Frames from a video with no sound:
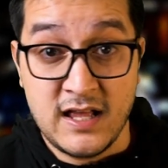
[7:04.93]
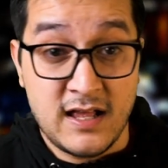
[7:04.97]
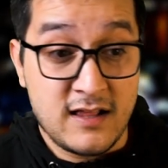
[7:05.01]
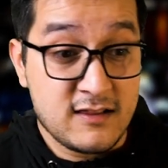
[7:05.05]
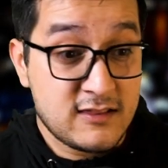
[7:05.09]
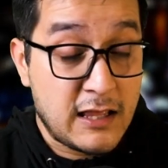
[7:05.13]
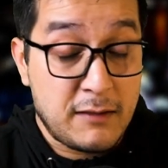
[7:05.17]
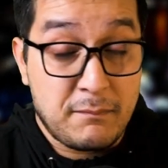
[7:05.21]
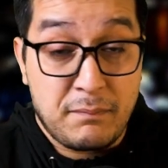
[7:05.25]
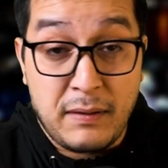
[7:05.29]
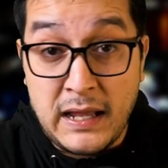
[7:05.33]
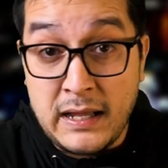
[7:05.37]

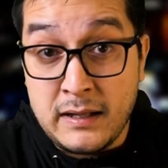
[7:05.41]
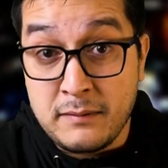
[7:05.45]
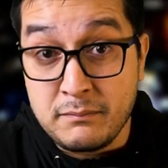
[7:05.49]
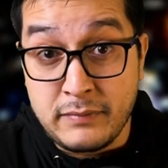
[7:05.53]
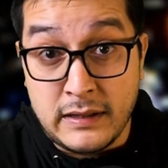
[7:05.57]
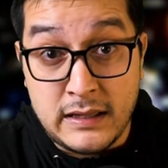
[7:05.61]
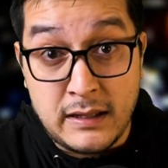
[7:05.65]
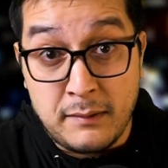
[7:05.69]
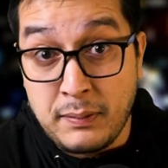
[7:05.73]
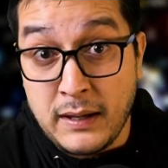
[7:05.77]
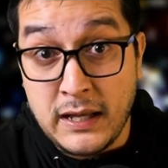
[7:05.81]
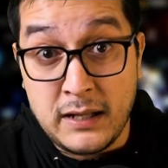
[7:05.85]
They
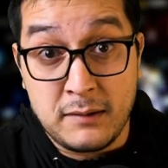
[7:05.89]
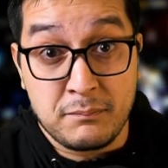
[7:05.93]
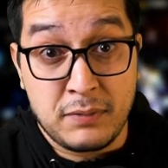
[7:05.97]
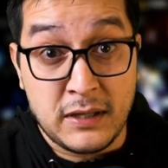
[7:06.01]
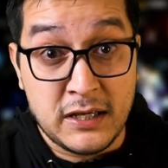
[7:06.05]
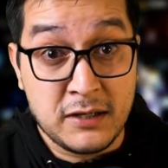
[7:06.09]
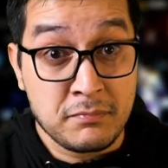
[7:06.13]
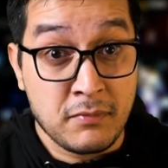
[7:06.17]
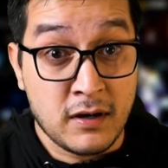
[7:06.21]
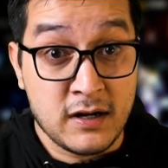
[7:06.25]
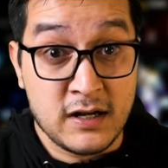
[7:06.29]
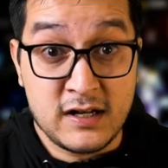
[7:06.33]
paid
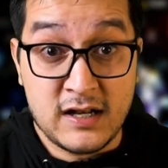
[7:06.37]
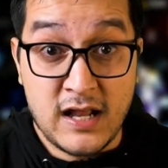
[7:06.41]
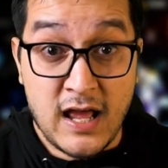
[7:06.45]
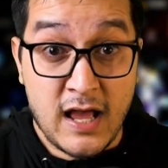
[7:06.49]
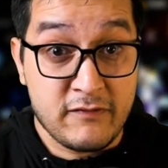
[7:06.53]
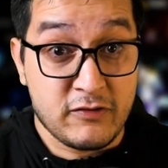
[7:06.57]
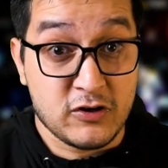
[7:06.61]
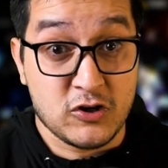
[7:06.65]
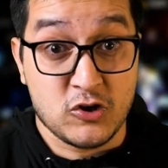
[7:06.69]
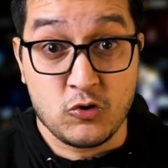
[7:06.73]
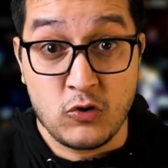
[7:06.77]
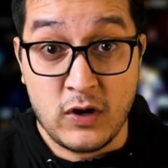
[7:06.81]
big money to have
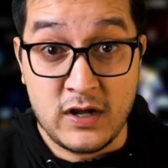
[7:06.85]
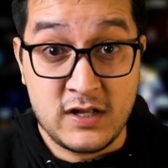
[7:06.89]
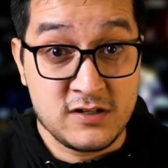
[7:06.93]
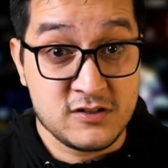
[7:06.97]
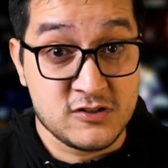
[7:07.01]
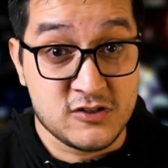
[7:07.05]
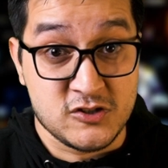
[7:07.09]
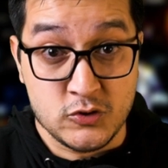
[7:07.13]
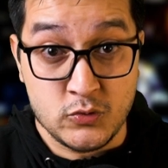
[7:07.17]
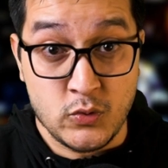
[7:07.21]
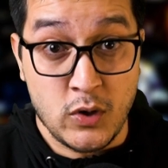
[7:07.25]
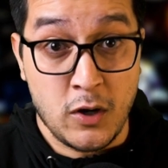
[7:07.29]
a great
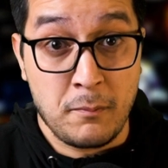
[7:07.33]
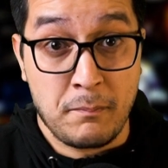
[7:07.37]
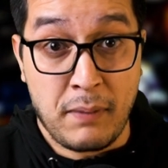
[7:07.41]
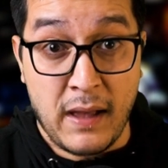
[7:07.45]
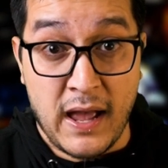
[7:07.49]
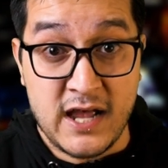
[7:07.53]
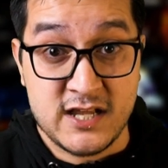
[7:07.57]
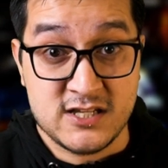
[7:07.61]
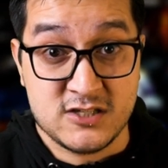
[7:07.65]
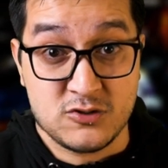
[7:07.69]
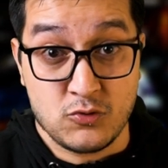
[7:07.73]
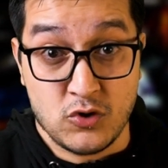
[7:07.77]
duo
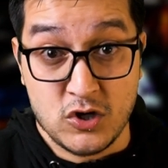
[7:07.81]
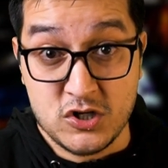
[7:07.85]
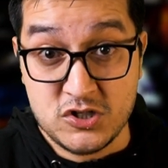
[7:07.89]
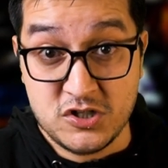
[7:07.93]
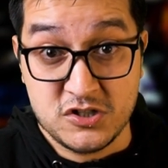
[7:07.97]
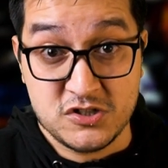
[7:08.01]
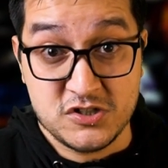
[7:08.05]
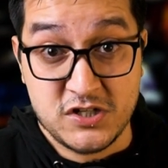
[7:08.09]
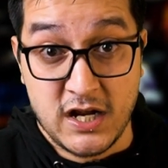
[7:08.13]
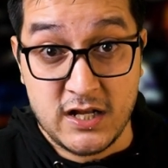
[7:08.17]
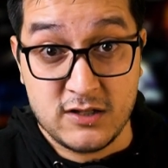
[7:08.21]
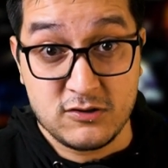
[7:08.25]
pass rush
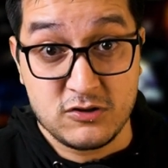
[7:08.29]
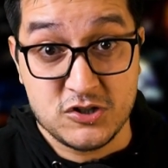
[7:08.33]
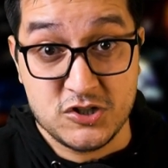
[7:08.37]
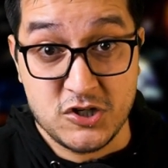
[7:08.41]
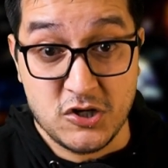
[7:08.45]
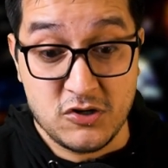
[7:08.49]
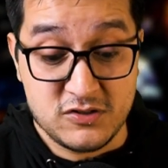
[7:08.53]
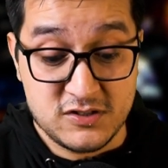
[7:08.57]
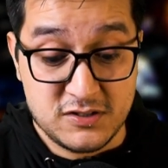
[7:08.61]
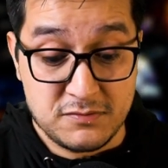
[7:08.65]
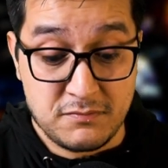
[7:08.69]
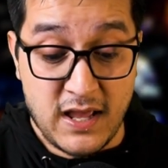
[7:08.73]
in Chandler
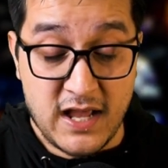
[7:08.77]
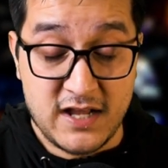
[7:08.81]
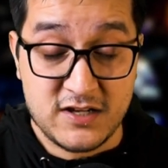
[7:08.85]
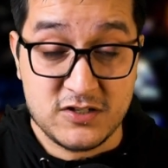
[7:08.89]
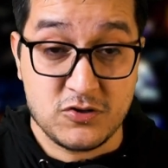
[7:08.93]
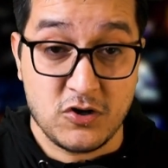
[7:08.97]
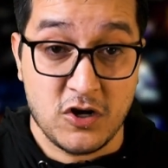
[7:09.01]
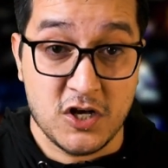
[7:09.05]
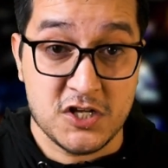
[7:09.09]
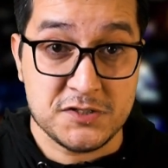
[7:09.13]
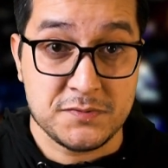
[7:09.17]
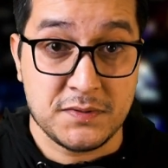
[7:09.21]
Jones and Max
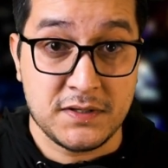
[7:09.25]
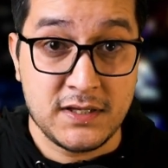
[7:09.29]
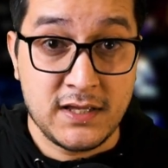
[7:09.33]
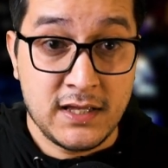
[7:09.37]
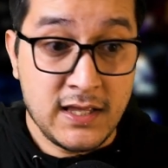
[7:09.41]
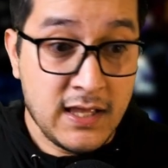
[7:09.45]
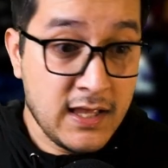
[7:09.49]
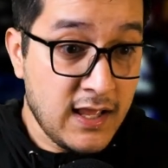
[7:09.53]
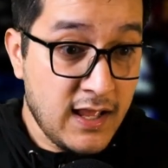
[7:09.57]
Crosby,